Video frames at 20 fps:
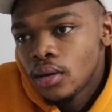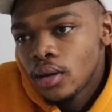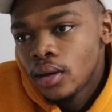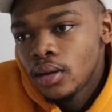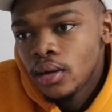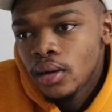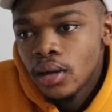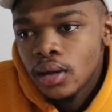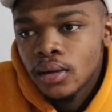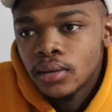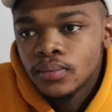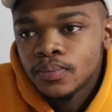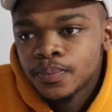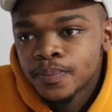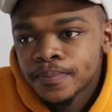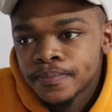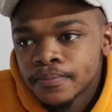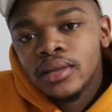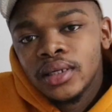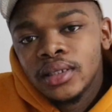And yeah,
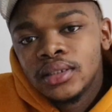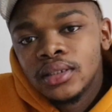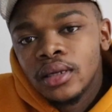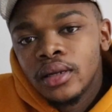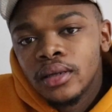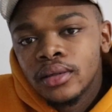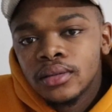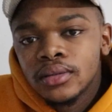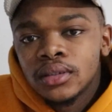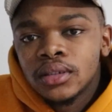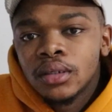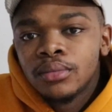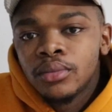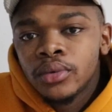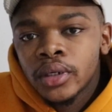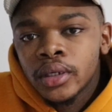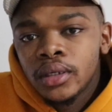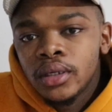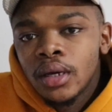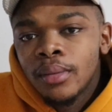that's a little
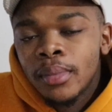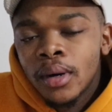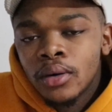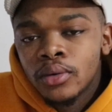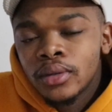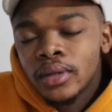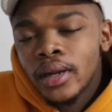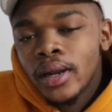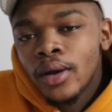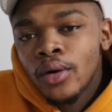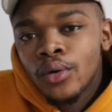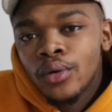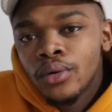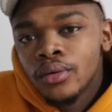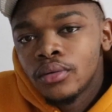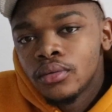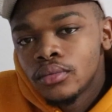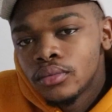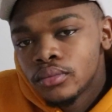summary about Neo,